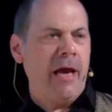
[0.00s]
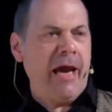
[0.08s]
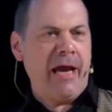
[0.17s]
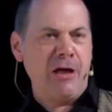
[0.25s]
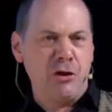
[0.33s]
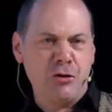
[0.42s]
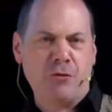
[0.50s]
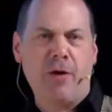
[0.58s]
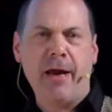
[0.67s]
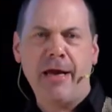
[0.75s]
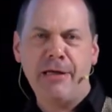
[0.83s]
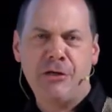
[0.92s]
in
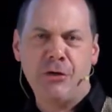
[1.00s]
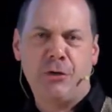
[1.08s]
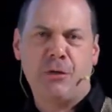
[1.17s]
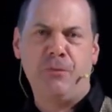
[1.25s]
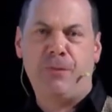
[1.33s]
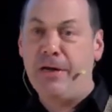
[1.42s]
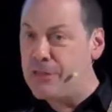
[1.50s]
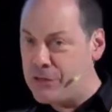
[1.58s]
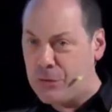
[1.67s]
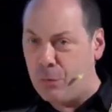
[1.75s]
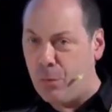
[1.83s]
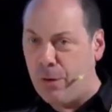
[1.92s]
trying to convince
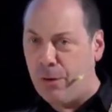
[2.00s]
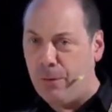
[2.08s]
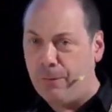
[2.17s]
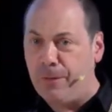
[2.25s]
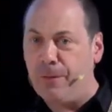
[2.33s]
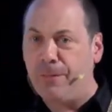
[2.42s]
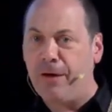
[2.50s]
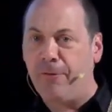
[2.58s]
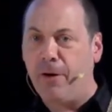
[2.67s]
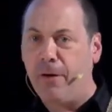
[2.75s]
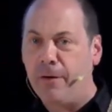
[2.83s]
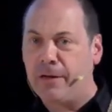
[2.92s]
the world that there
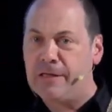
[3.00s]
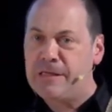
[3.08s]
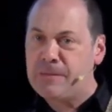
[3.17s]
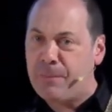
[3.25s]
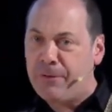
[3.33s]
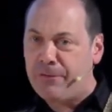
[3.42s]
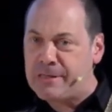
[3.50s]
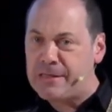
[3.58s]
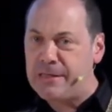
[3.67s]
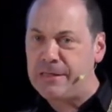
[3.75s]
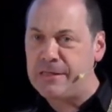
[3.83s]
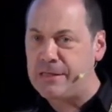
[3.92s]
are
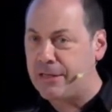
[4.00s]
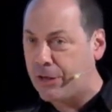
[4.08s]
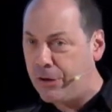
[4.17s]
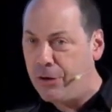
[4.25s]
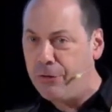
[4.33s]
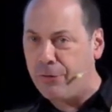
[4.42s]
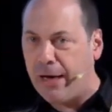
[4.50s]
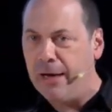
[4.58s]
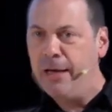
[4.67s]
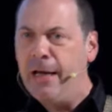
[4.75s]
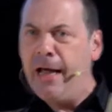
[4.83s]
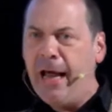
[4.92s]
conspiracies occurring
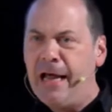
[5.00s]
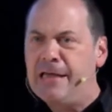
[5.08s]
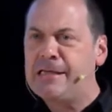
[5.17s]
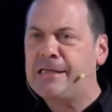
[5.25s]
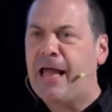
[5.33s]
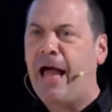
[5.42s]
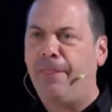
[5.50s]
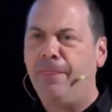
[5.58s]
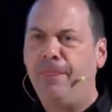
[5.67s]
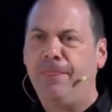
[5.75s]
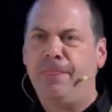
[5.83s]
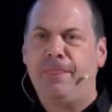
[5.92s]
is that
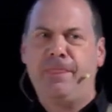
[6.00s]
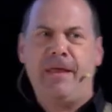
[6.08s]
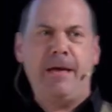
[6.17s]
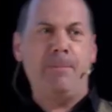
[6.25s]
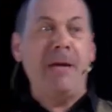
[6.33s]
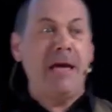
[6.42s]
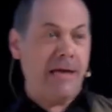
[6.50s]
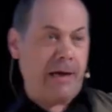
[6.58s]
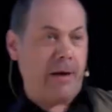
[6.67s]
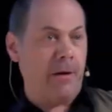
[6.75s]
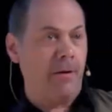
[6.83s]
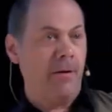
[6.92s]
the
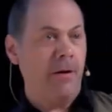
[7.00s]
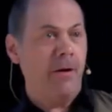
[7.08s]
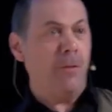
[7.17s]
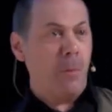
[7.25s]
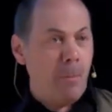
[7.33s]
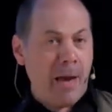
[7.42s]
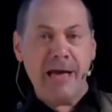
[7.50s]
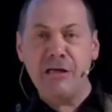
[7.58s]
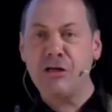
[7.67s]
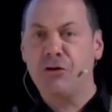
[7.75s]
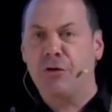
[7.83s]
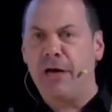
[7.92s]
media, the
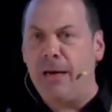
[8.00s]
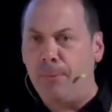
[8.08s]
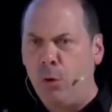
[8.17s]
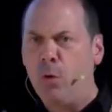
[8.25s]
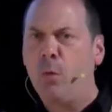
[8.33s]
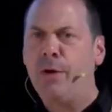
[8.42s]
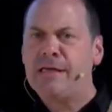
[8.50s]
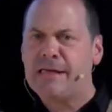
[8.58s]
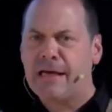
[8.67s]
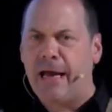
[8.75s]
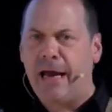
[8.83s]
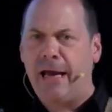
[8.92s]
mainstream, will always
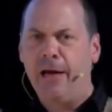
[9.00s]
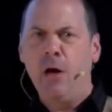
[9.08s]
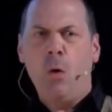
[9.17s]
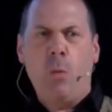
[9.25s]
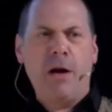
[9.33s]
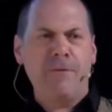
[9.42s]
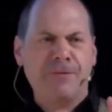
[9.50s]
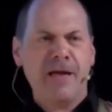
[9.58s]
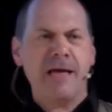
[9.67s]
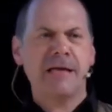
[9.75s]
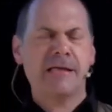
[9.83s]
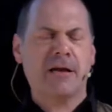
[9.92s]
say, well, if
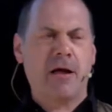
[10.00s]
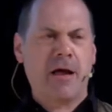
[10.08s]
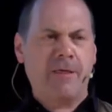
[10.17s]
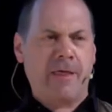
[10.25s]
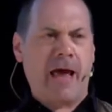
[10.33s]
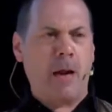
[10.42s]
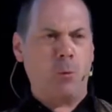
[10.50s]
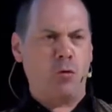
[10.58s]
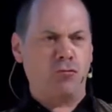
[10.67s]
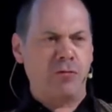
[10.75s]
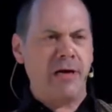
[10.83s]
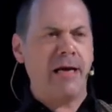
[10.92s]
things like that
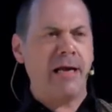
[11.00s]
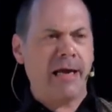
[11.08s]
were really